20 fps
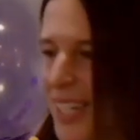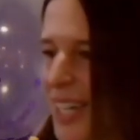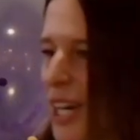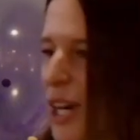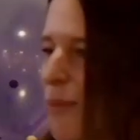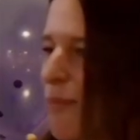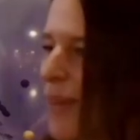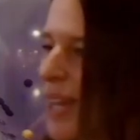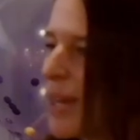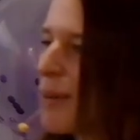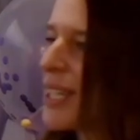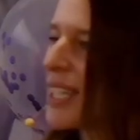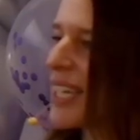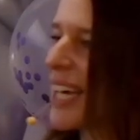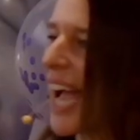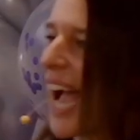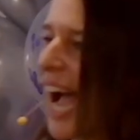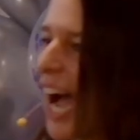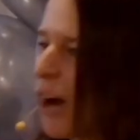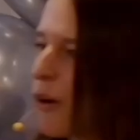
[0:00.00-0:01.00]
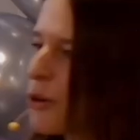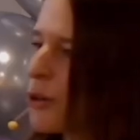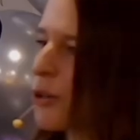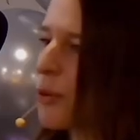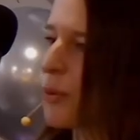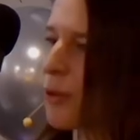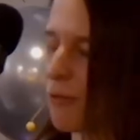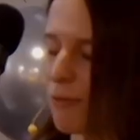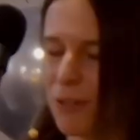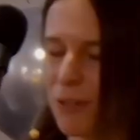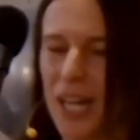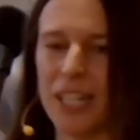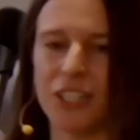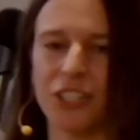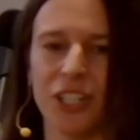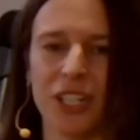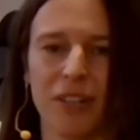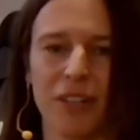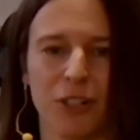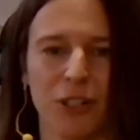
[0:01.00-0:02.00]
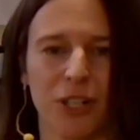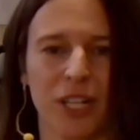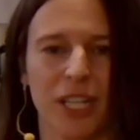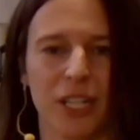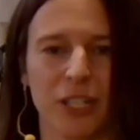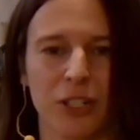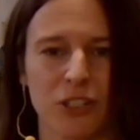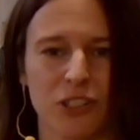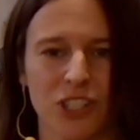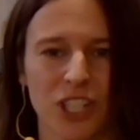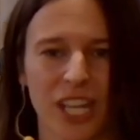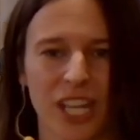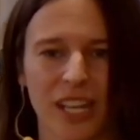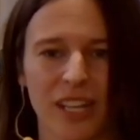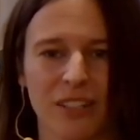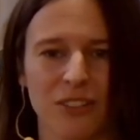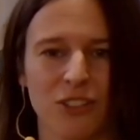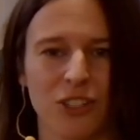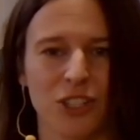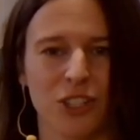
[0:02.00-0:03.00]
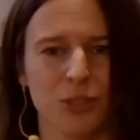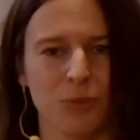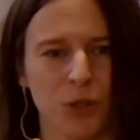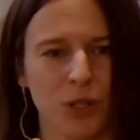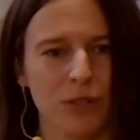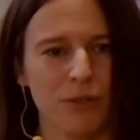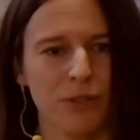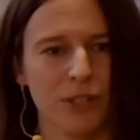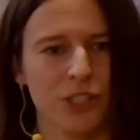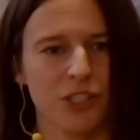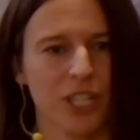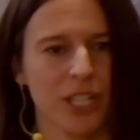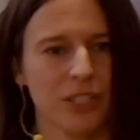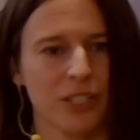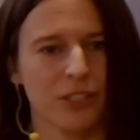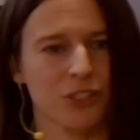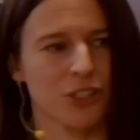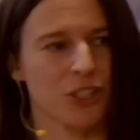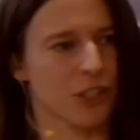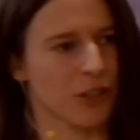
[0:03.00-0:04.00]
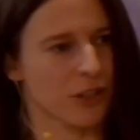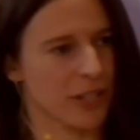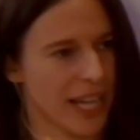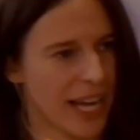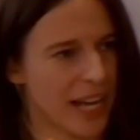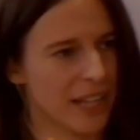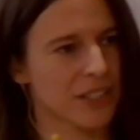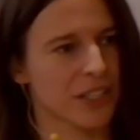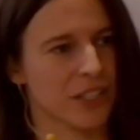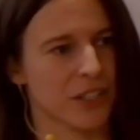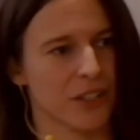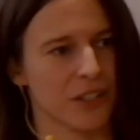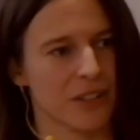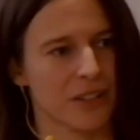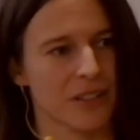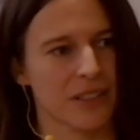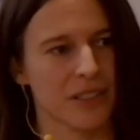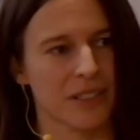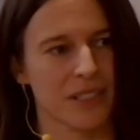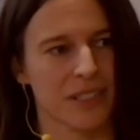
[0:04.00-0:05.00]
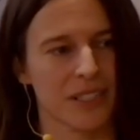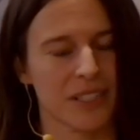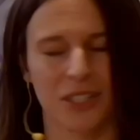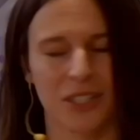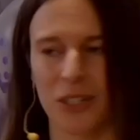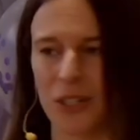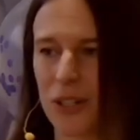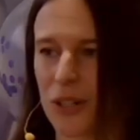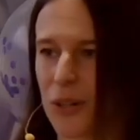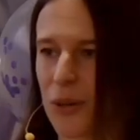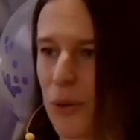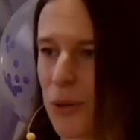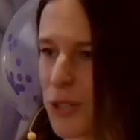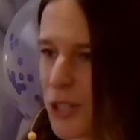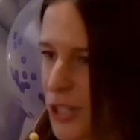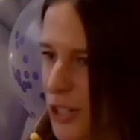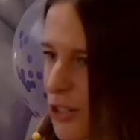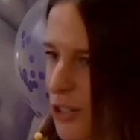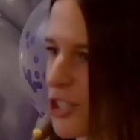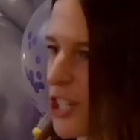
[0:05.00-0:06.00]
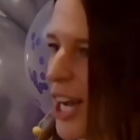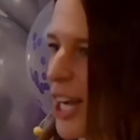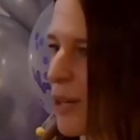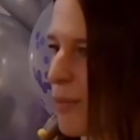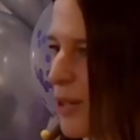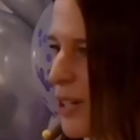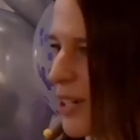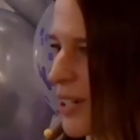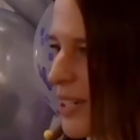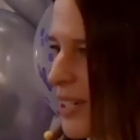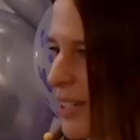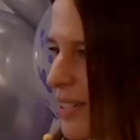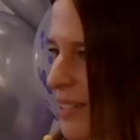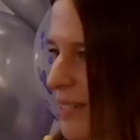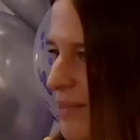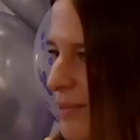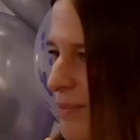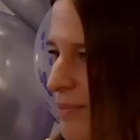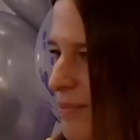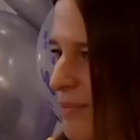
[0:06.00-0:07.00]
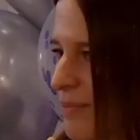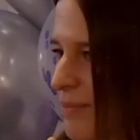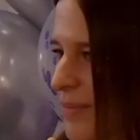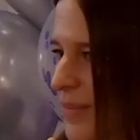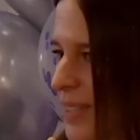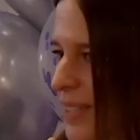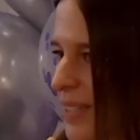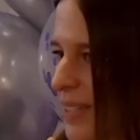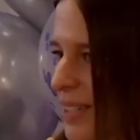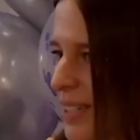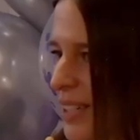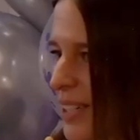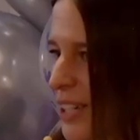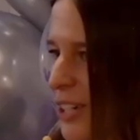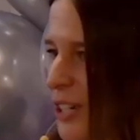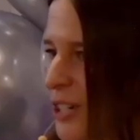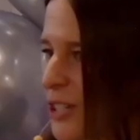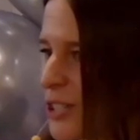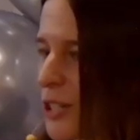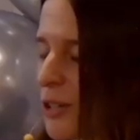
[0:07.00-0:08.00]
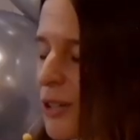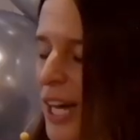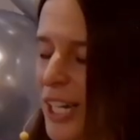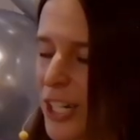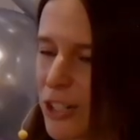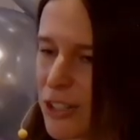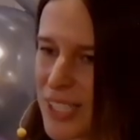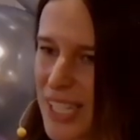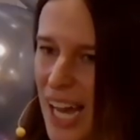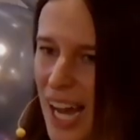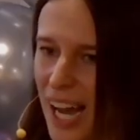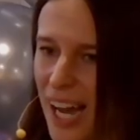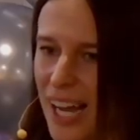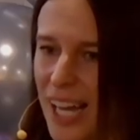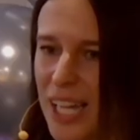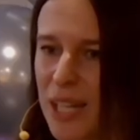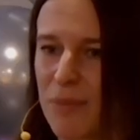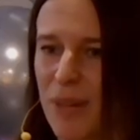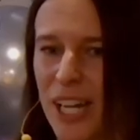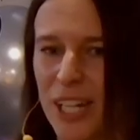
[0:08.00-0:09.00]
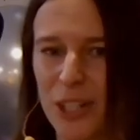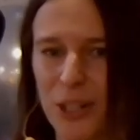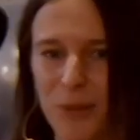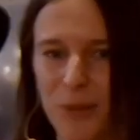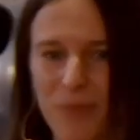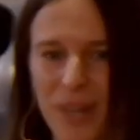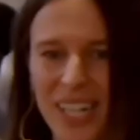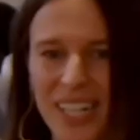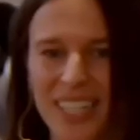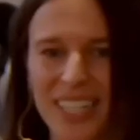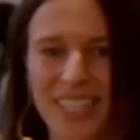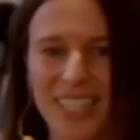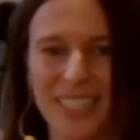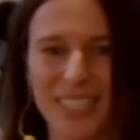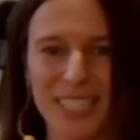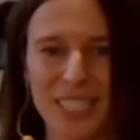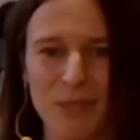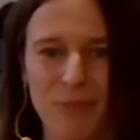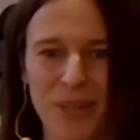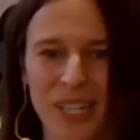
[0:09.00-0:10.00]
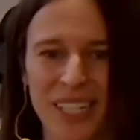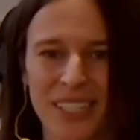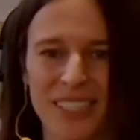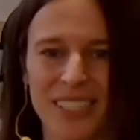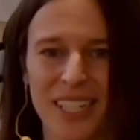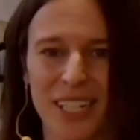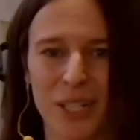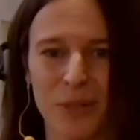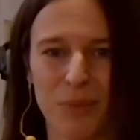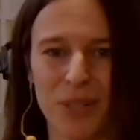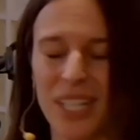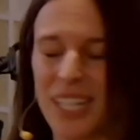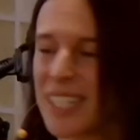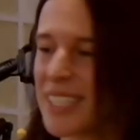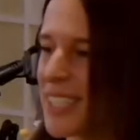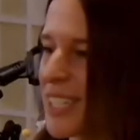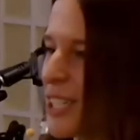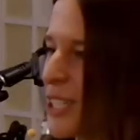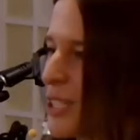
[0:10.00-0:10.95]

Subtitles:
Maybe the outer reflection of your inner change is more of a change to your calendar or to your checkbook, so that your time and your money is spent in a place that is